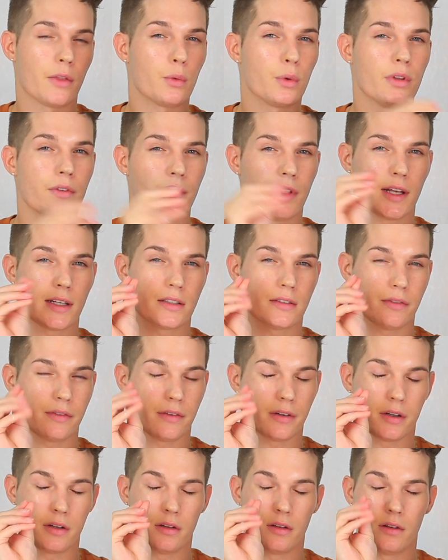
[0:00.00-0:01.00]
the reflex
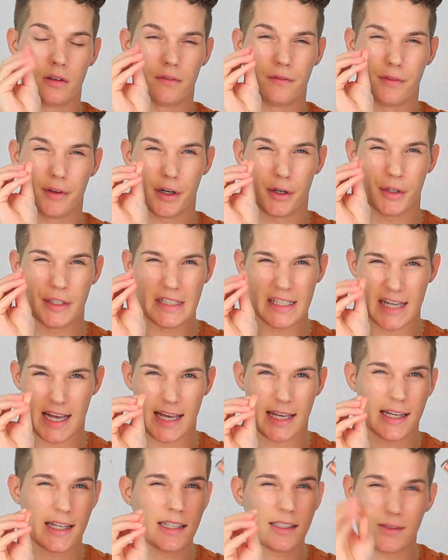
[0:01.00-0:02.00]
feel very
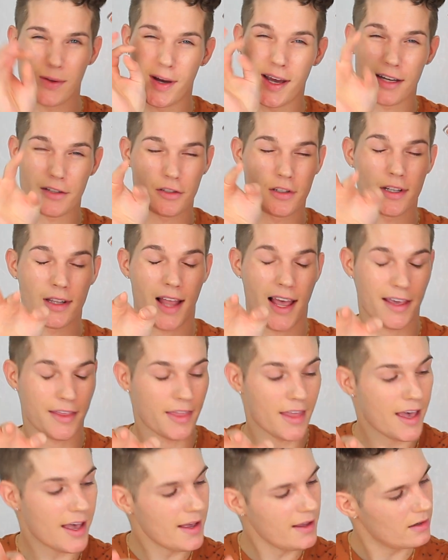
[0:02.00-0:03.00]
tiny, so I actually like
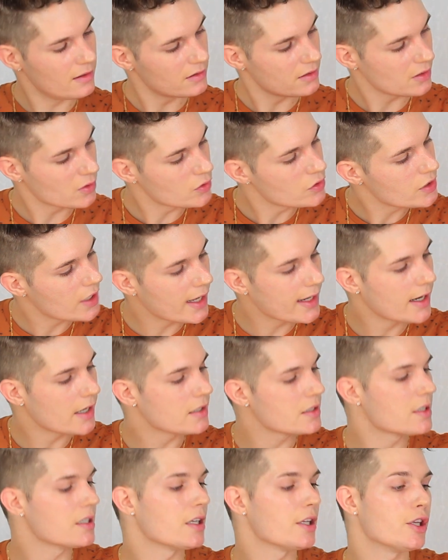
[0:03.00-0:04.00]
that. So shout
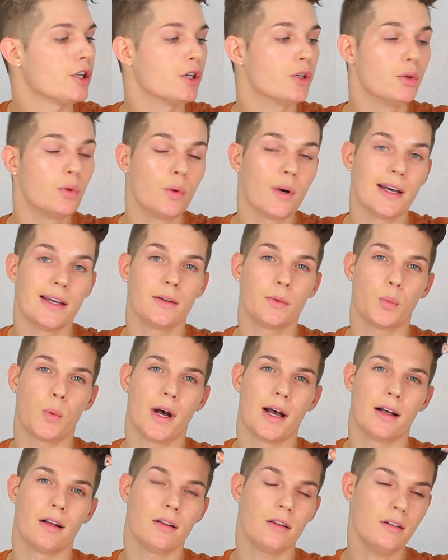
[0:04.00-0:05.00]
out to you, Wet n
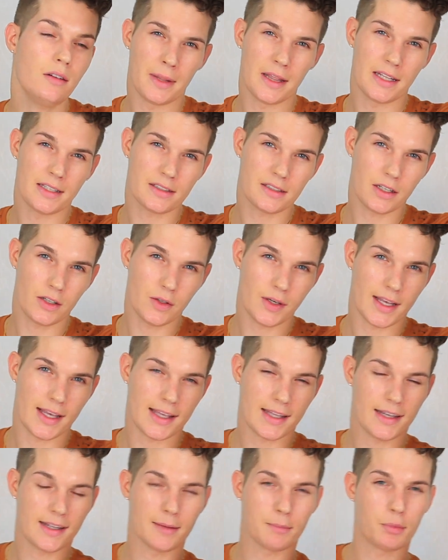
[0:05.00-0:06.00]
Wild. But let's go
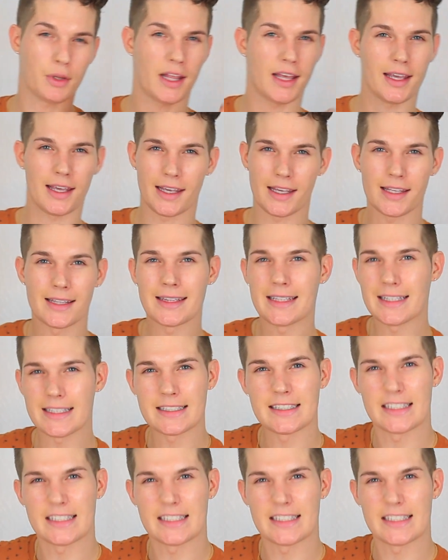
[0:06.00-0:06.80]
ahead and play in this